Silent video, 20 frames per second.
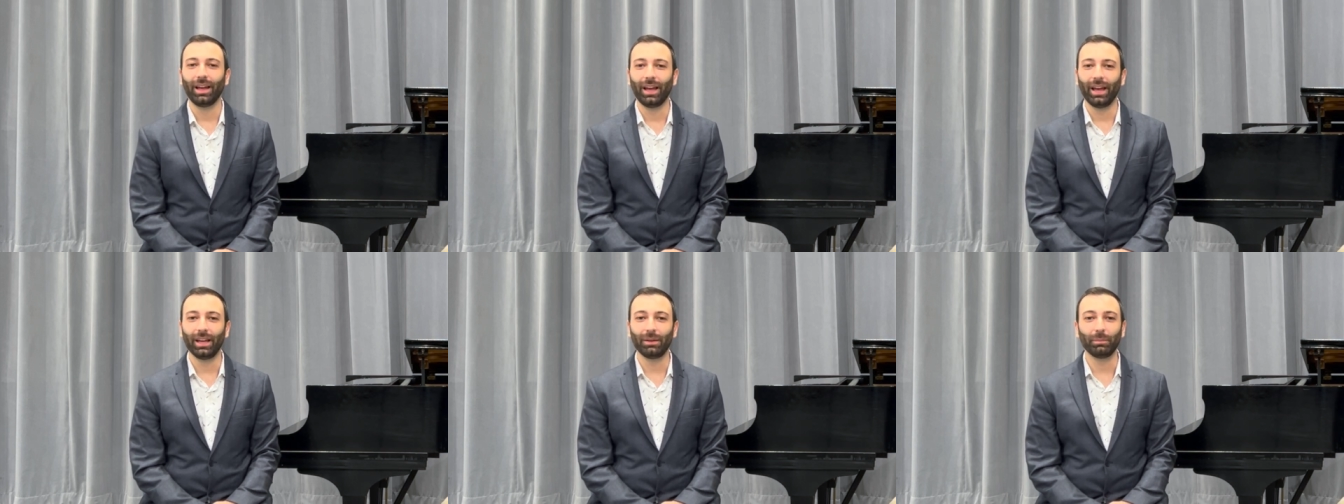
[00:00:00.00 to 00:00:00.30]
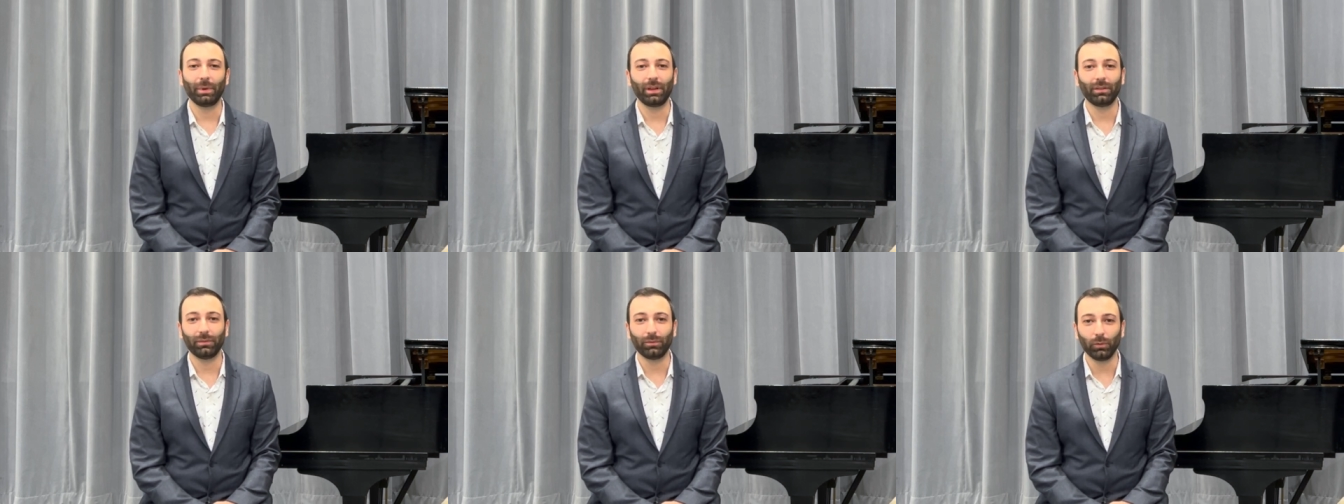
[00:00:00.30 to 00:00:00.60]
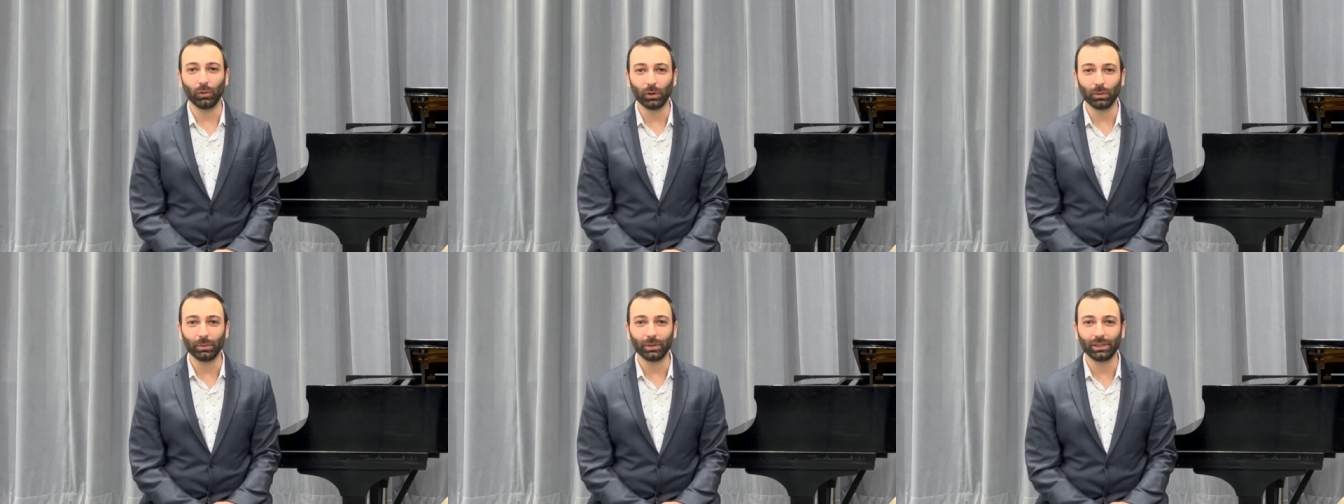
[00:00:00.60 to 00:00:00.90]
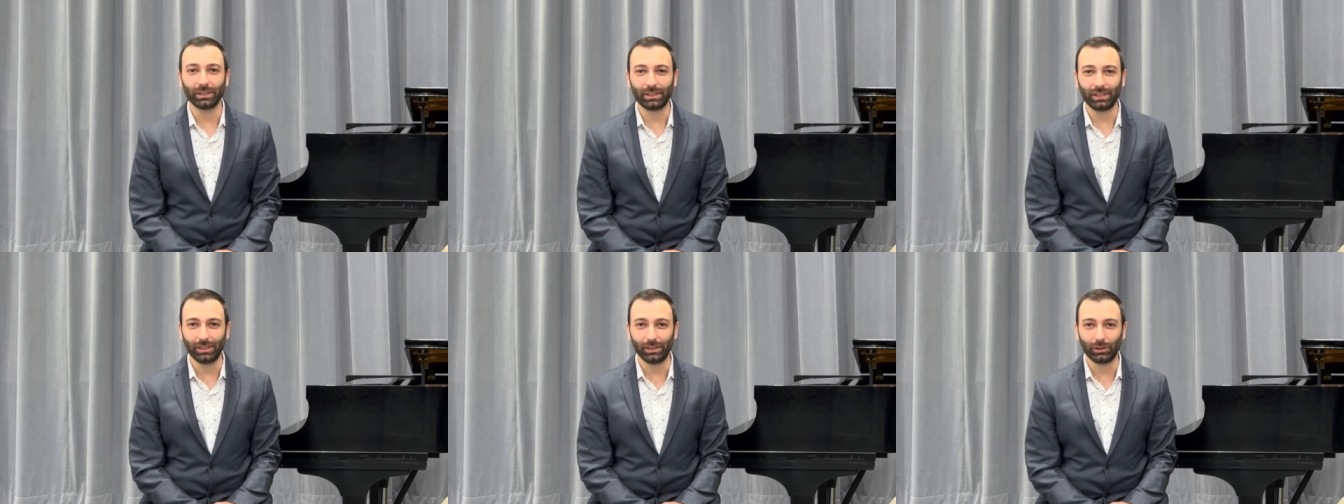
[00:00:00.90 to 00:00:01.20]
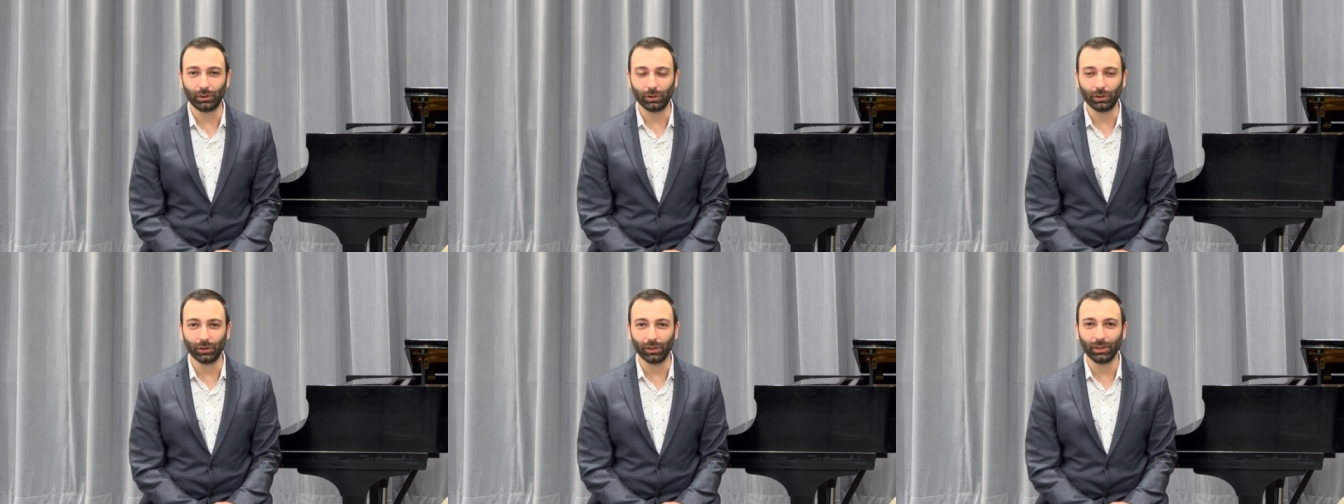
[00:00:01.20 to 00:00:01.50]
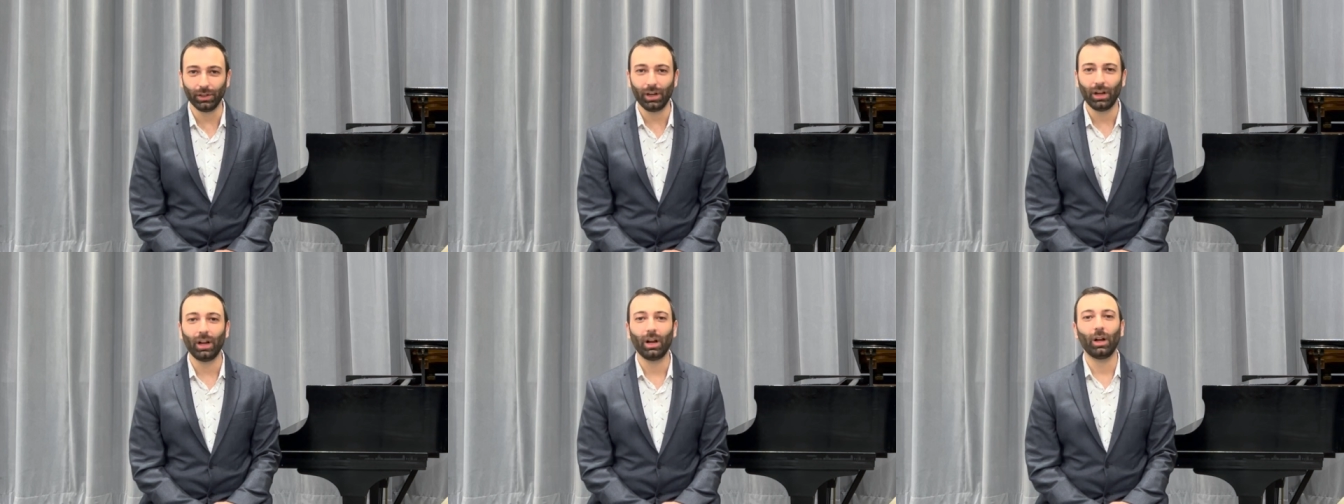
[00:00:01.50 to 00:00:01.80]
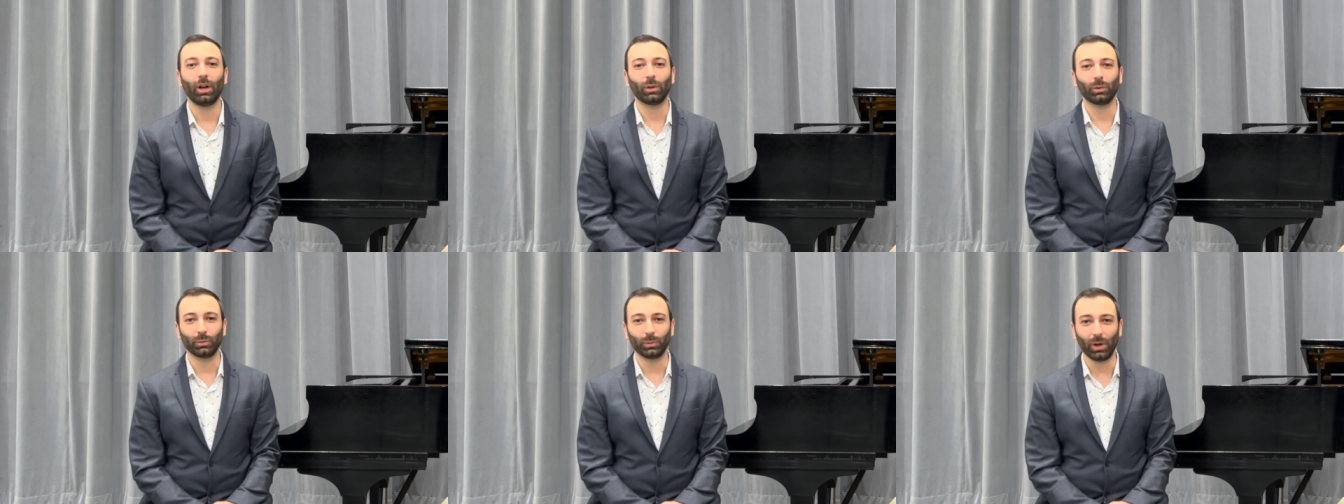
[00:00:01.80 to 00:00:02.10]
and my former teacher,
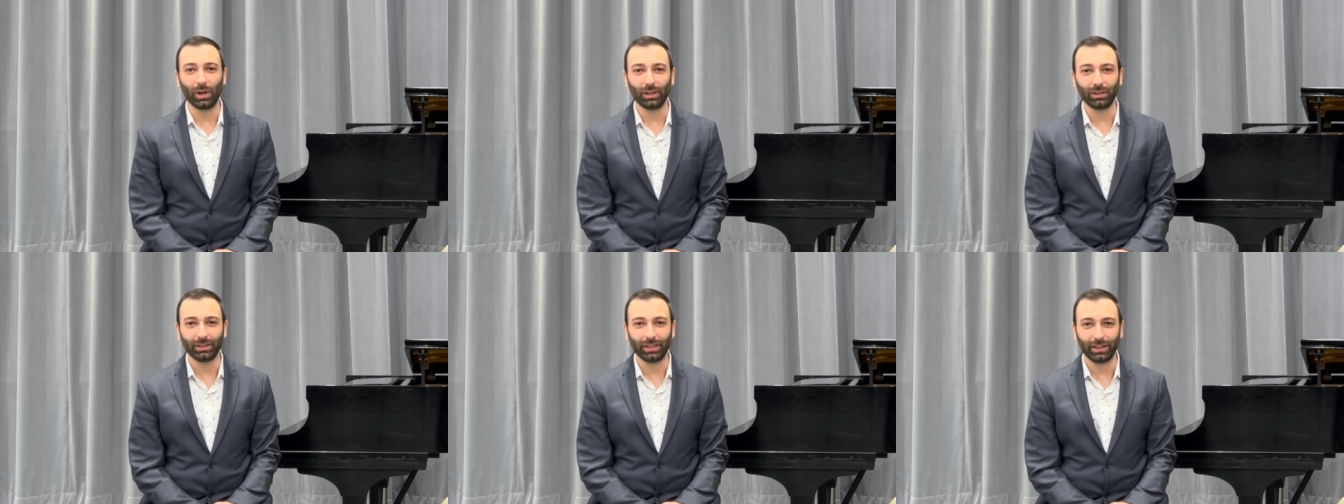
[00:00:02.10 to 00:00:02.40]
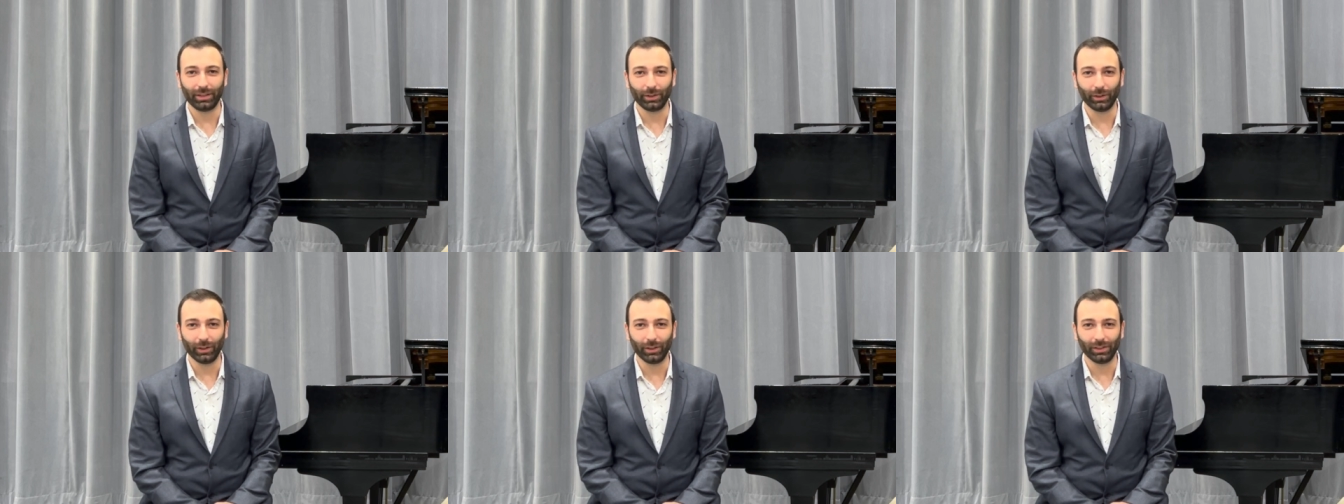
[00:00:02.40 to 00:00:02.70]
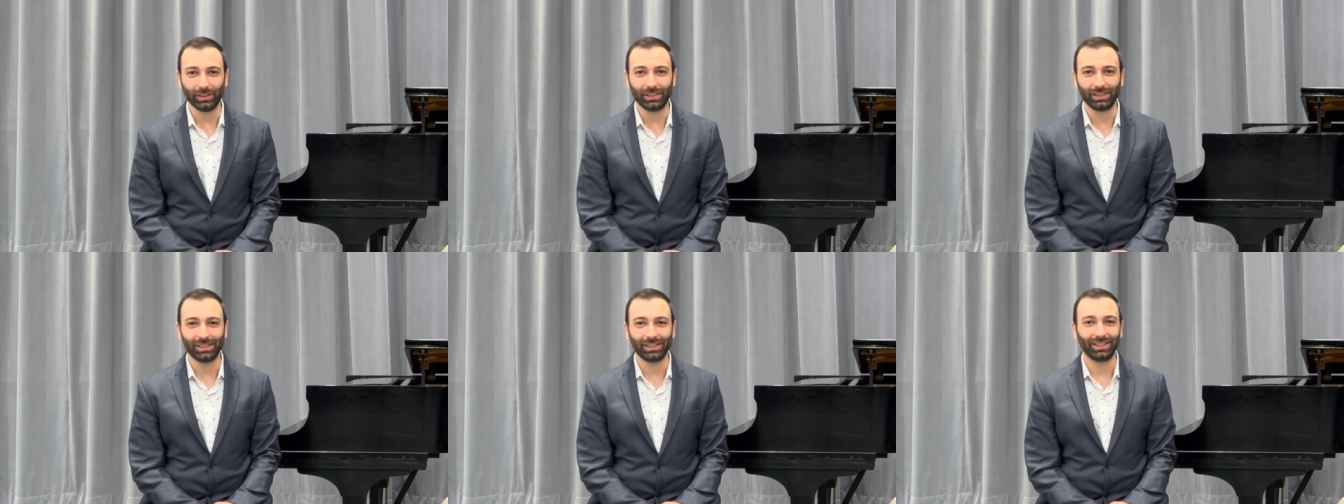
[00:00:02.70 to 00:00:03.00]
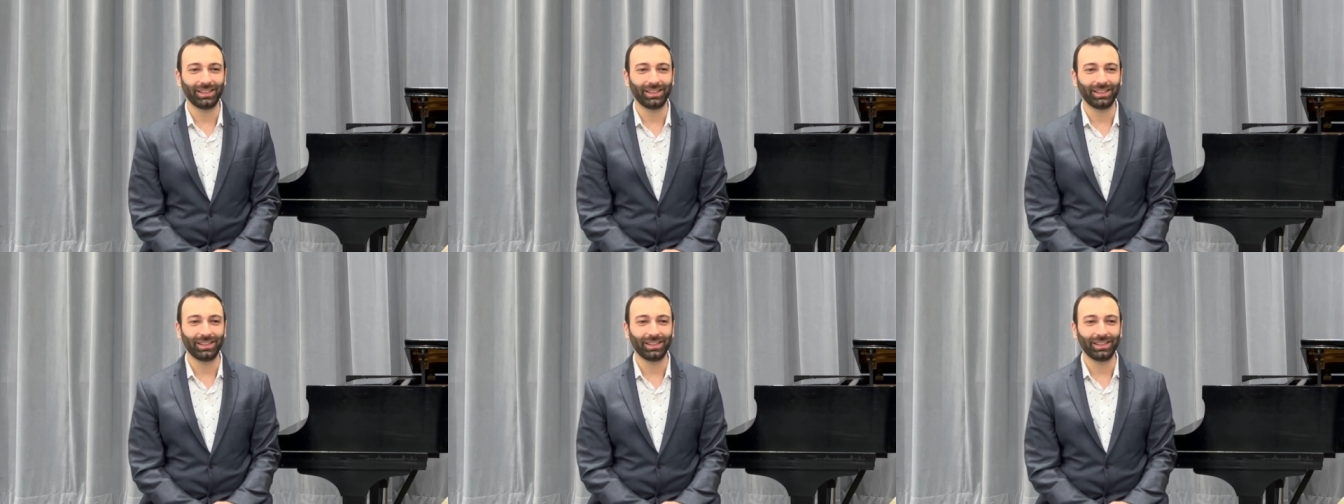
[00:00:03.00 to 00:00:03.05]
Ron Leonard.